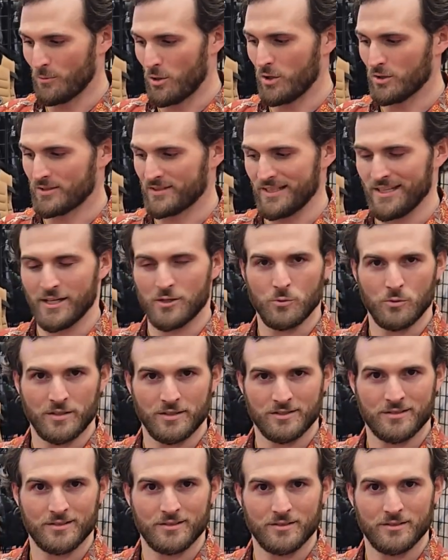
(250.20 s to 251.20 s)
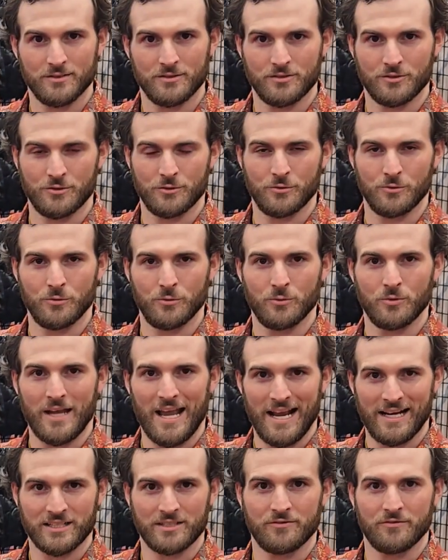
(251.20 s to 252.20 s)
a small sequence to
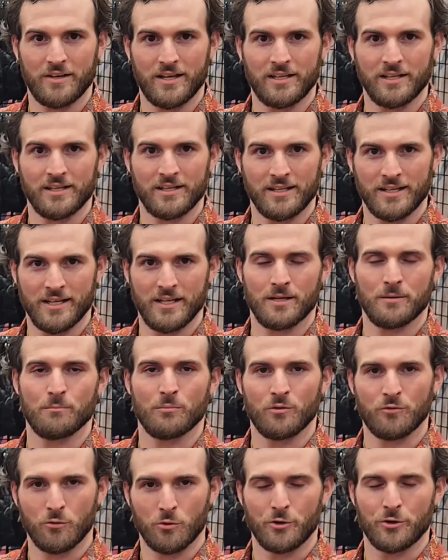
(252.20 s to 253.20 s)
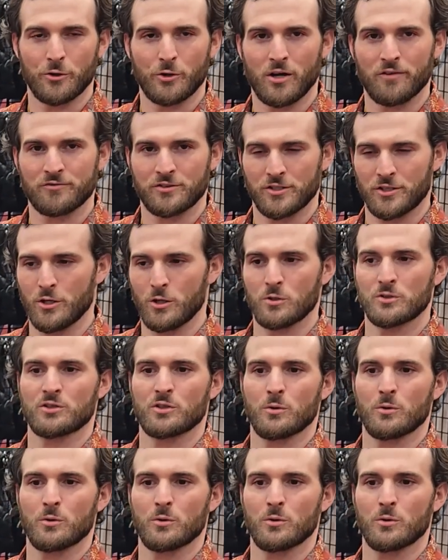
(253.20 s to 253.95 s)
activate it again before you're off to go,